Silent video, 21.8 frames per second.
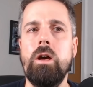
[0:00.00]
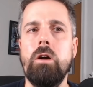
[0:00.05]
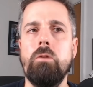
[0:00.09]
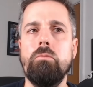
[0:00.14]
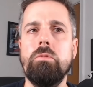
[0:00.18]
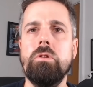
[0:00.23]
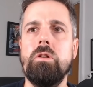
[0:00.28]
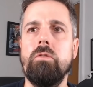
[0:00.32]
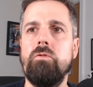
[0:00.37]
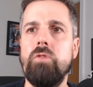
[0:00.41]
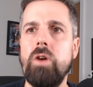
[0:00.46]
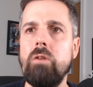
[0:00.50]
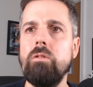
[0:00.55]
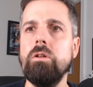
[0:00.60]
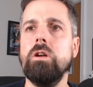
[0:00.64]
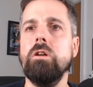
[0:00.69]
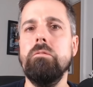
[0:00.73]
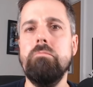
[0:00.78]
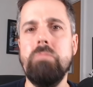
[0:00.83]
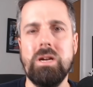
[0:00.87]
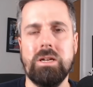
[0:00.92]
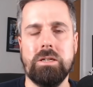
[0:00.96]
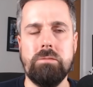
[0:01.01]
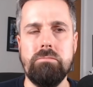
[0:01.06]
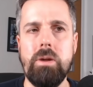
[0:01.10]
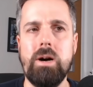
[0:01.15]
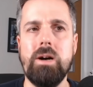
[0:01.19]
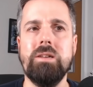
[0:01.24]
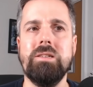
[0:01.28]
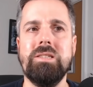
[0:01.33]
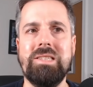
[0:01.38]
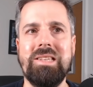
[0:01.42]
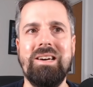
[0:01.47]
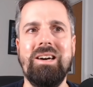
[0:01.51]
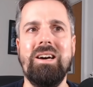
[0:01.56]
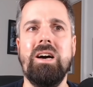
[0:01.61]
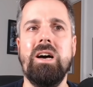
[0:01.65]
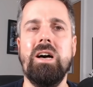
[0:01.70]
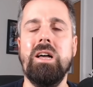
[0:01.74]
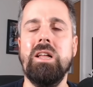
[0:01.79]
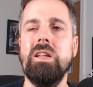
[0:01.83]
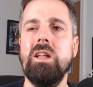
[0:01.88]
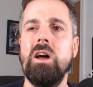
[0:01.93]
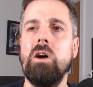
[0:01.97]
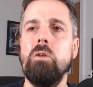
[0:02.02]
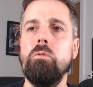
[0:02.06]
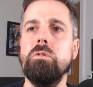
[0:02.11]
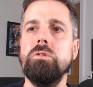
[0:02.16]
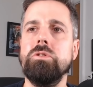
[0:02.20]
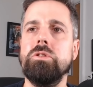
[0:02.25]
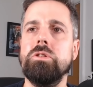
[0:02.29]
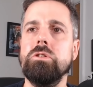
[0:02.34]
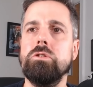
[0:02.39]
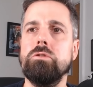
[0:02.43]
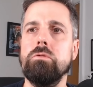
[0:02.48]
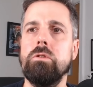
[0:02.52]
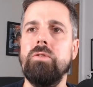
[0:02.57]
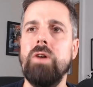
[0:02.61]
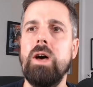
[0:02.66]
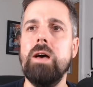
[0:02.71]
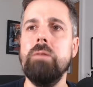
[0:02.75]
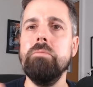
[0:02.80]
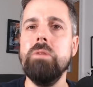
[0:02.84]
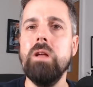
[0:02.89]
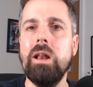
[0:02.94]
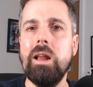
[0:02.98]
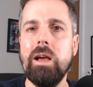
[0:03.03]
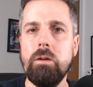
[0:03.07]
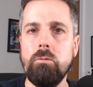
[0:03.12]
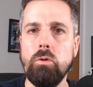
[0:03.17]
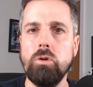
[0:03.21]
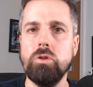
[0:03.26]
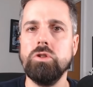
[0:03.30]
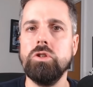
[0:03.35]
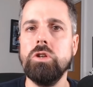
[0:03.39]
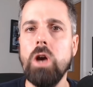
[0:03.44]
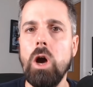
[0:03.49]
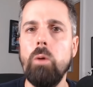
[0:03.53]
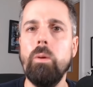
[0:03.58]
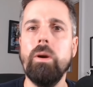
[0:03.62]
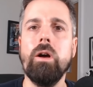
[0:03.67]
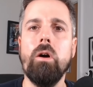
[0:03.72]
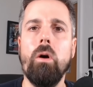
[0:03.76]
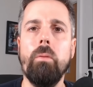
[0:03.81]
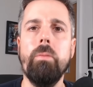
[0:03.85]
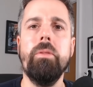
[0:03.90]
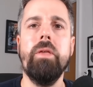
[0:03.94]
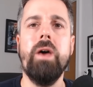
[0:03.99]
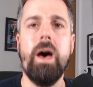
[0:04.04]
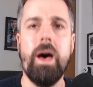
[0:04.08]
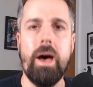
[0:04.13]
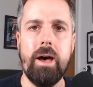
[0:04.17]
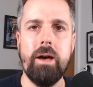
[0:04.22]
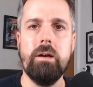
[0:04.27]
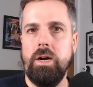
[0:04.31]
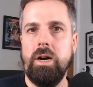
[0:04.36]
with a very good mix master, and I want to sort of emulate what's going on there.